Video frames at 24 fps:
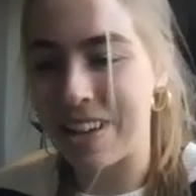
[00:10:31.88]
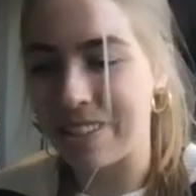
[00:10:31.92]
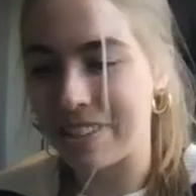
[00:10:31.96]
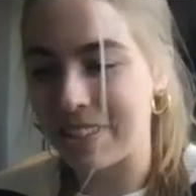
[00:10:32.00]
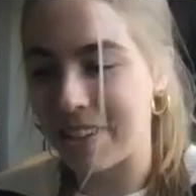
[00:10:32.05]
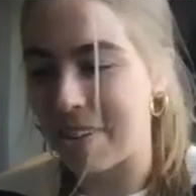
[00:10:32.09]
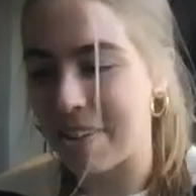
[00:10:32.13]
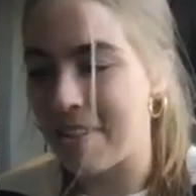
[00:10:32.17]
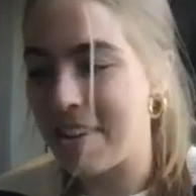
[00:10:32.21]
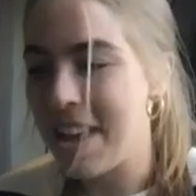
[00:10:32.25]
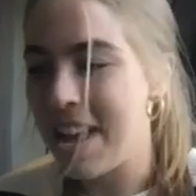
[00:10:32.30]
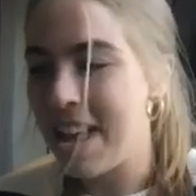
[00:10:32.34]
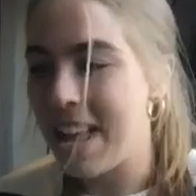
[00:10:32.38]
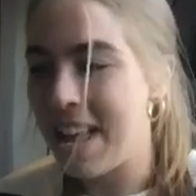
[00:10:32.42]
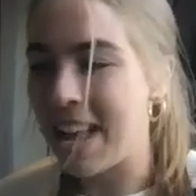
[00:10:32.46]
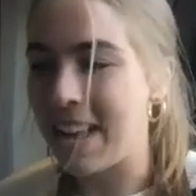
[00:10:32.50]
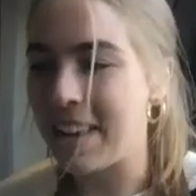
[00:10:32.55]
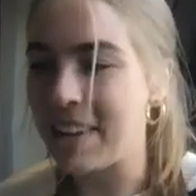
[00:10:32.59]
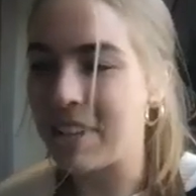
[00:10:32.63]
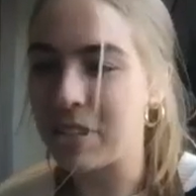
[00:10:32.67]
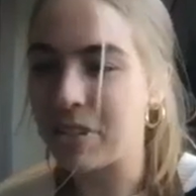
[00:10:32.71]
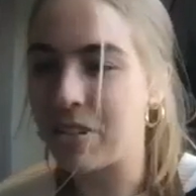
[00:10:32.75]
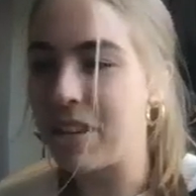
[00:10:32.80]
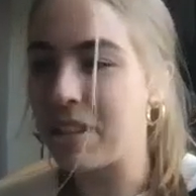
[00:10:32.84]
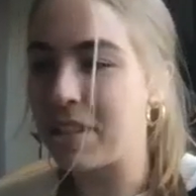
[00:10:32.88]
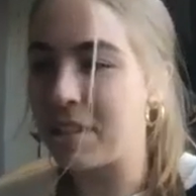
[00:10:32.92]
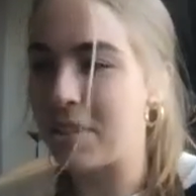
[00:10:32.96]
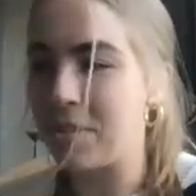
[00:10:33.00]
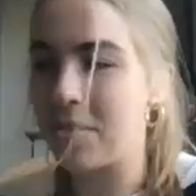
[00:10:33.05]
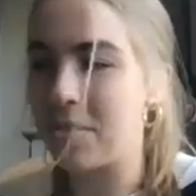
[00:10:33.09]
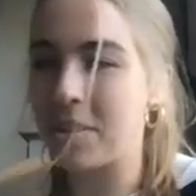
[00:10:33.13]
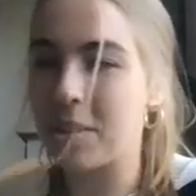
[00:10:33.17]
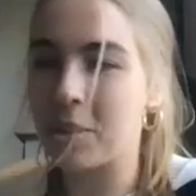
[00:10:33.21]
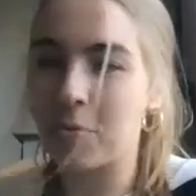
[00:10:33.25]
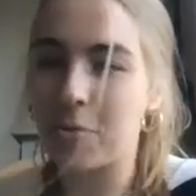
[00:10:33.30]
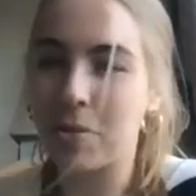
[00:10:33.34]
So, and it's great too
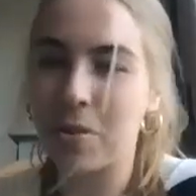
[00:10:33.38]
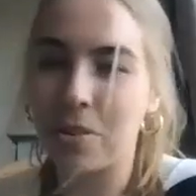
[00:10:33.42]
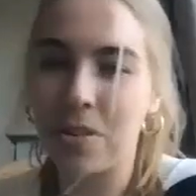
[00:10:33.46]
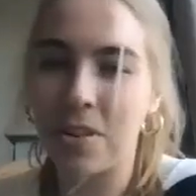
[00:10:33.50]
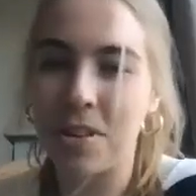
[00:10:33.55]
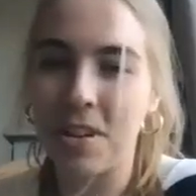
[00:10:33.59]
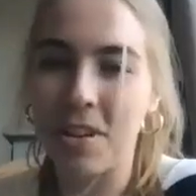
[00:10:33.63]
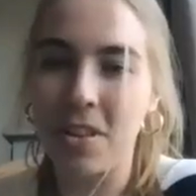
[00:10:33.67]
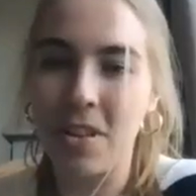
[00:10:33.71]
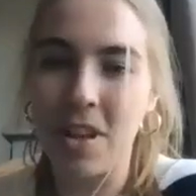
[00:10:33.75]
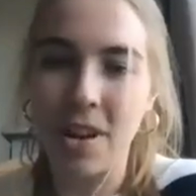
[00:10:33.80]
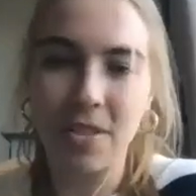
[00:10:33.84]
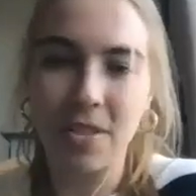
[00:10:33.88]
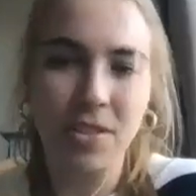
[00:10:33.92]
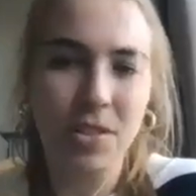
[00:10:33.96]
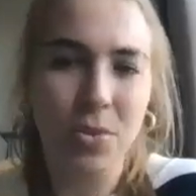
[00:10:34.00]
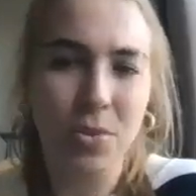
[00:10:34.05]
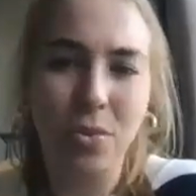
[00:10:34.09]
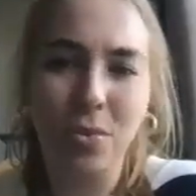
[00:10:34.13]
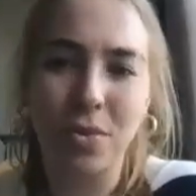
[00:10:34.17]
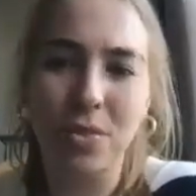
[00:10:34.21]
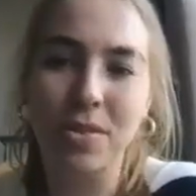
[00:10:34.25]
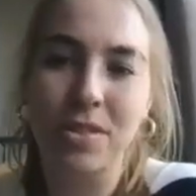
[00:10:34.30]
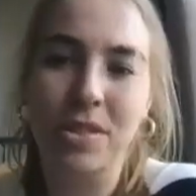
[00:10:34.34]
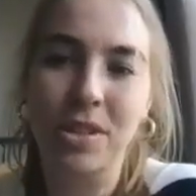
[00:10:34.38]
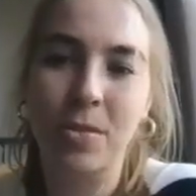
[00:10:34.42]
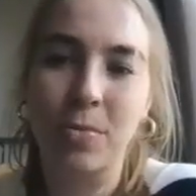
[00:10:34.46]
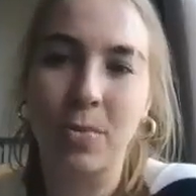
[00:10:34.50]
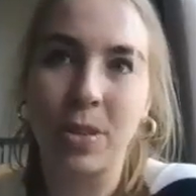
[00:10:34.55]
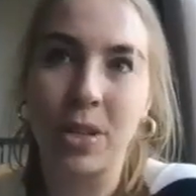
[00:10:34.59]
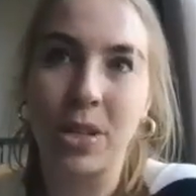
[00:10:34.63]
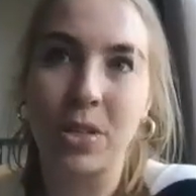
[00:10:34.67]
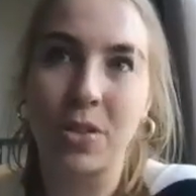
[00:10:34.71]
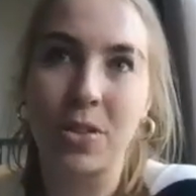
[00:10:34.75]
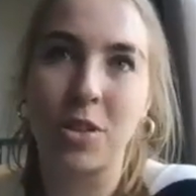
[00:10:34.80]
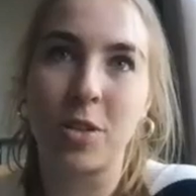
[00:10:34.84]
because we're learning a lot of tools and
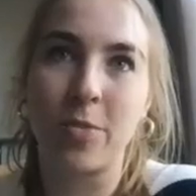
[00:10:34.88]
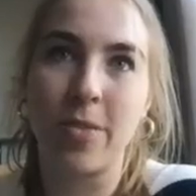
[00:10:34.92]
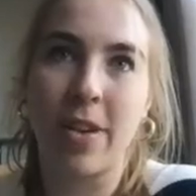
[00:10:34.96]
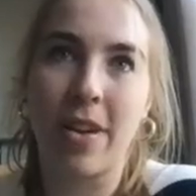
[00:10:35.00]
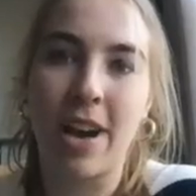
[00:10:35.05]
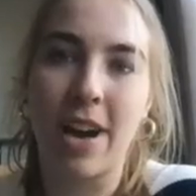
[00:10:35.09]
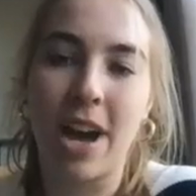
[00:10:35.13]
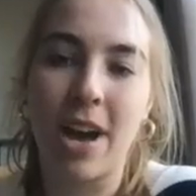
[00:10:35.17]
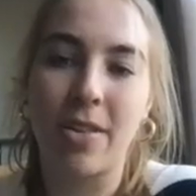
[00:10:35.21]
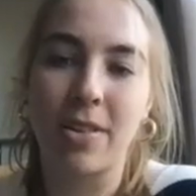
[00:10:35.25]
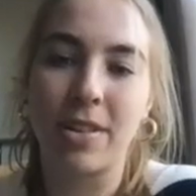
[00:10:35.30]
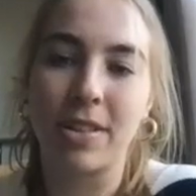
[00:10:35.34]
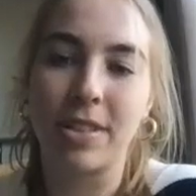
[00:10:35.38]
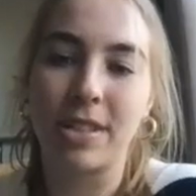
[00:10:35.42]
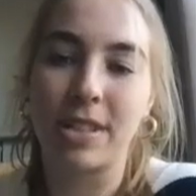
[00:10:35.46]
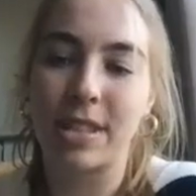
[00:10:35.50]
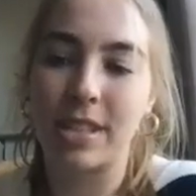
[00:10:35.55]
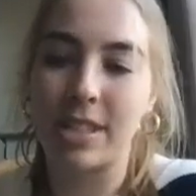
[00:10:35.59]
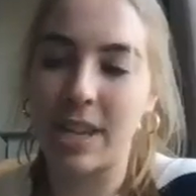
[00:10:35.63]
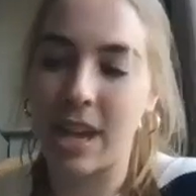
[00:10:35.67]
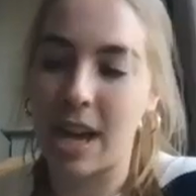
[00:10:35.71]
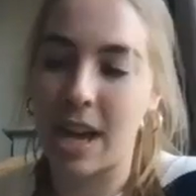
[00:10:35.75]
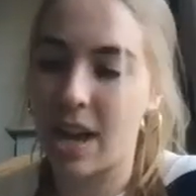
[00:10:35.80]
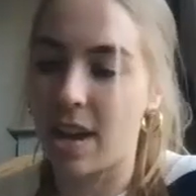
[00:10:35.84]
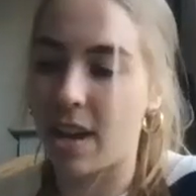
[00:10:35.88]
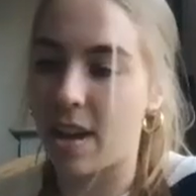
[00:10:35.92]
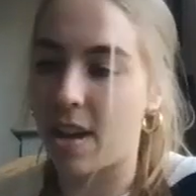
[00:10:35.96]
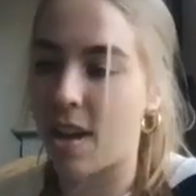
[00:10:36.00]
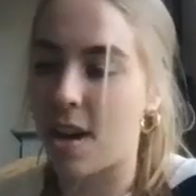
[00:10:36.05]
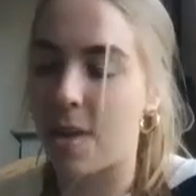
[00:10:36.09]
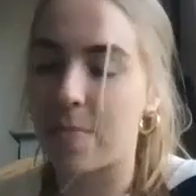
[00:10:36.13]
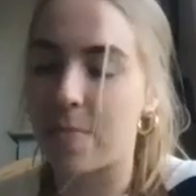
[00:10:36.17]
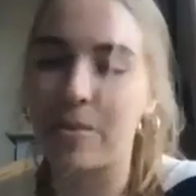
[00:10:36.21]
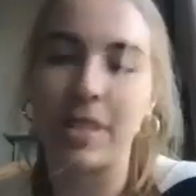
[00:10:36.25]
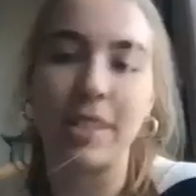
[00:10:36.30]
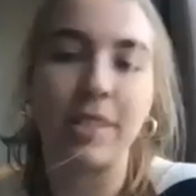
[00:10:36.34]
research about how to stay
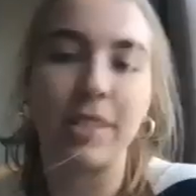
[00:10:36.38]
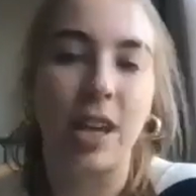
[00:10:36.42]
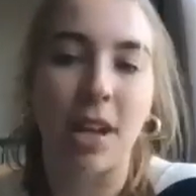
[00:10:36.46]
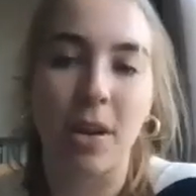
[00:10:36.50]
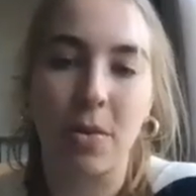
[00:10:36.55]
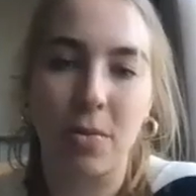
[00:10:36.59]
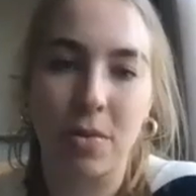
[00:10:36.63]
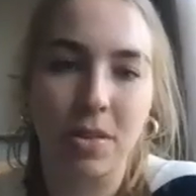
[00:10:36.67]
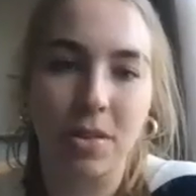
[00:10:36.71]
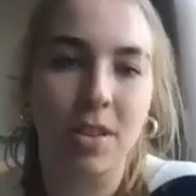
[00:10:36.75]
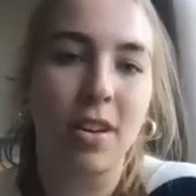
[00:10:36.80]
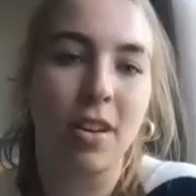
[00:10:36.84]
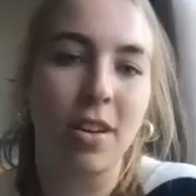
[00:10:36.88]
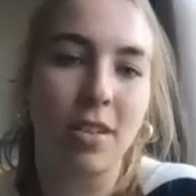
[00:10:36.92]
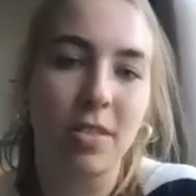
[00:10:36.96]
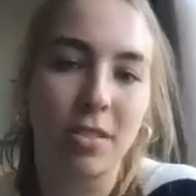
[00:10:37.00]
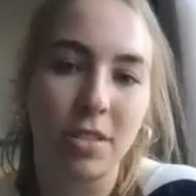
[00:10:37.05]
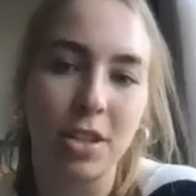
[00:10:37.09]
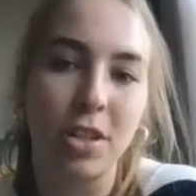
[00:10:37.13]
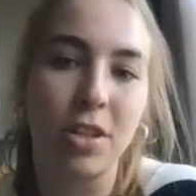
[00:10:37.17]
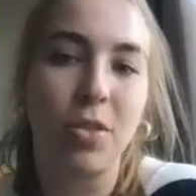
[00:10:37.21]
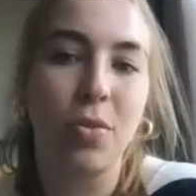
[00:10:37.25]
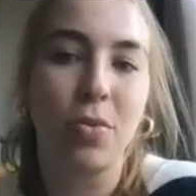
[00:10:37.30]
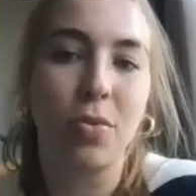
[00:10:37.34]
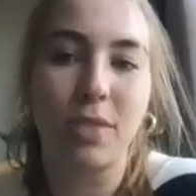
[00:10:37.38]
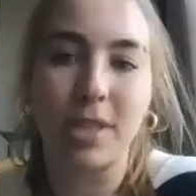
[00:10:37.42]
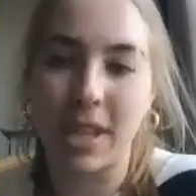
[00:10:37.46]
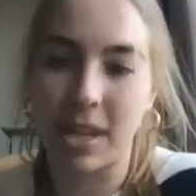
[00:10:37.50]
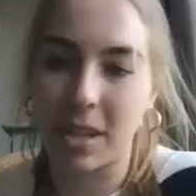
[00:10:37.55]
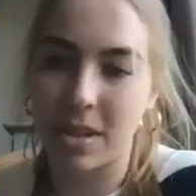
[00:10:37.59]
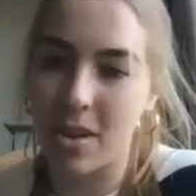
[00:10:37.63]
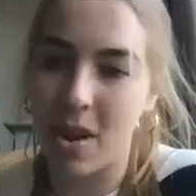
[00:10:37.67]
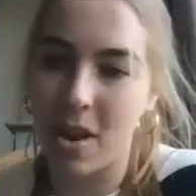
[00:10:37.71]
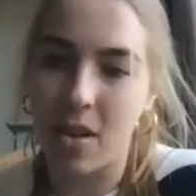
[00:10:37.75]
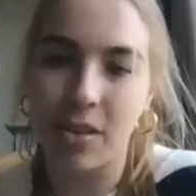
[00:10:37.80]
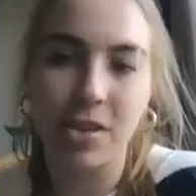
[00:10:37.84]
up to date with the new
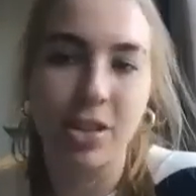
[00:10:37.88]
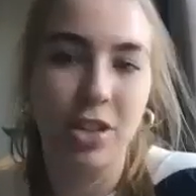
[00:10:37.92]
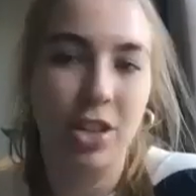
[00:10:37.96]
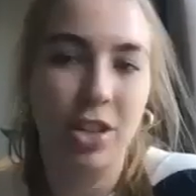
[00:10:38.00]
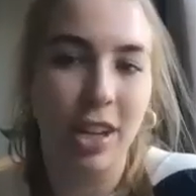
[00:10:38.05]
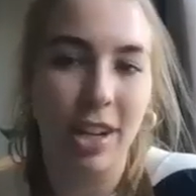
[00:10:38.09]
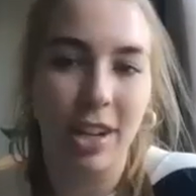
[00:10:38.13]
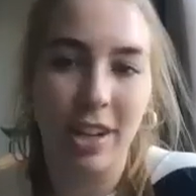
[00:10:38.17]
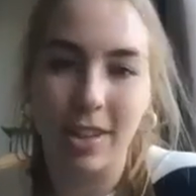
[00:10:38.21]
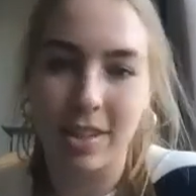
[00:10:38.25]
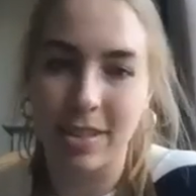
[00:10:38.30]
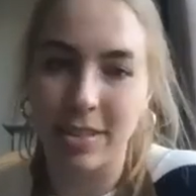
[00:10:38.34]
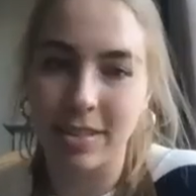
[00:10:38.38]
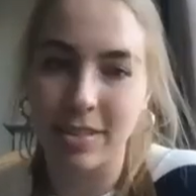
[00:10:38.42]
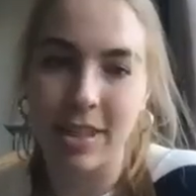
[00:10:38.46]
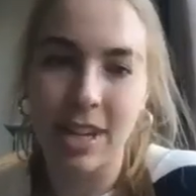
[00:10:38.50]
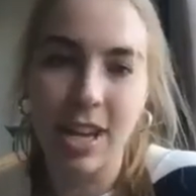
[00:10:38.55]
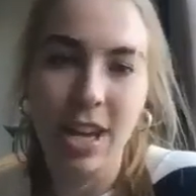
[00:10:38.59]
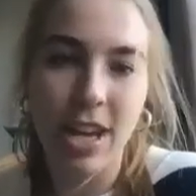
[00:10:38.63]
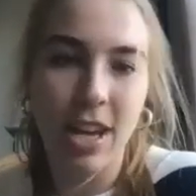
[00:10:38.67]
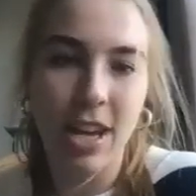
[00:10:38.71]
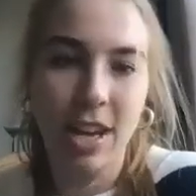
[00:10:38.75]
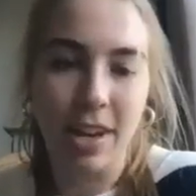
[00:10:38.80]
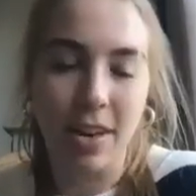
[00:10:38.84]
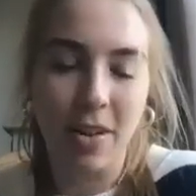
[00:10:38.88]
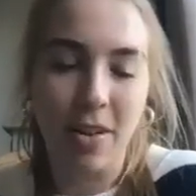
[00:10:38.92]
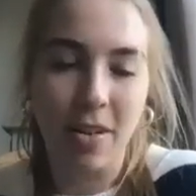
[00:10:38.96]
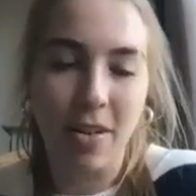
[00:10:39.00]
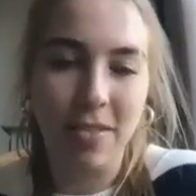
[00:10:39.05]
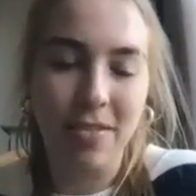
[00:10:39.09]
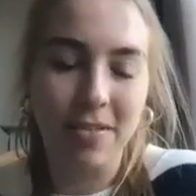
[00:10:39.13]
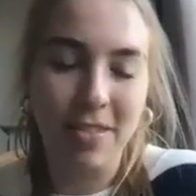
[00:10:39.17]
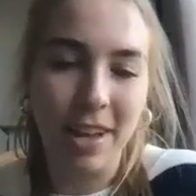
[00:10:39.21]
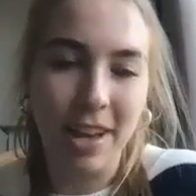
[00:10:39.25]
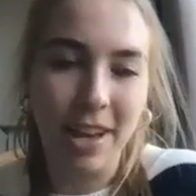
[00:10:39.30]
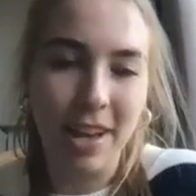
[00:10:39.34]
technology and all
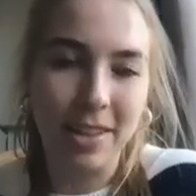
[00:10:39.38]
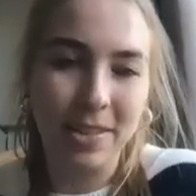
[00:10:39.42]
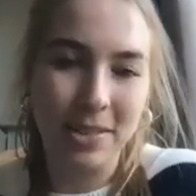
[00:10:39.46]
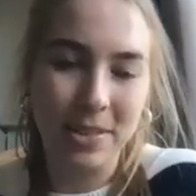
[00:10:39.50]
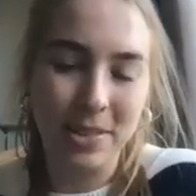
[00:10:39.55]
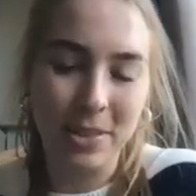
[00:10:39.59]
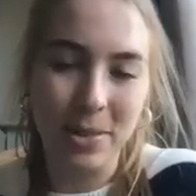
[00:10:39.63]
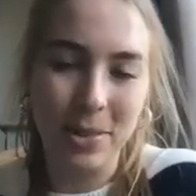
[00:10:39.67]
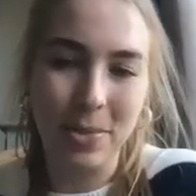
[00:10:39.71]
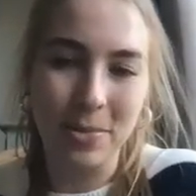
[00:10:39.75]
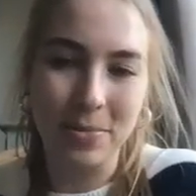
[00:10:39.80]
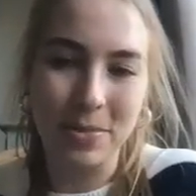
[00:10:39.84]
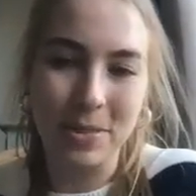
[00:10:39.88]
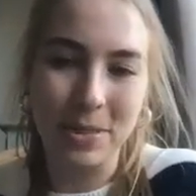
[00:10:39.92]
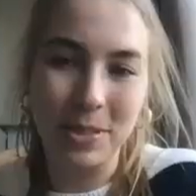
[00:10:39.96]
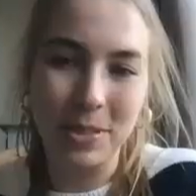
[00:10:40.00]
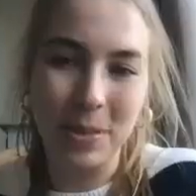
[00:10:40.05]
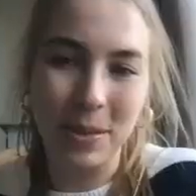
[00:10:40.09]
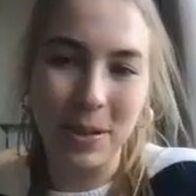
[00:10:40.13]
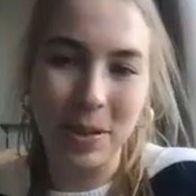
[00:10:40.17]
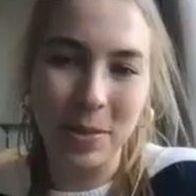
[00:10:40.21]
of that. So it's great.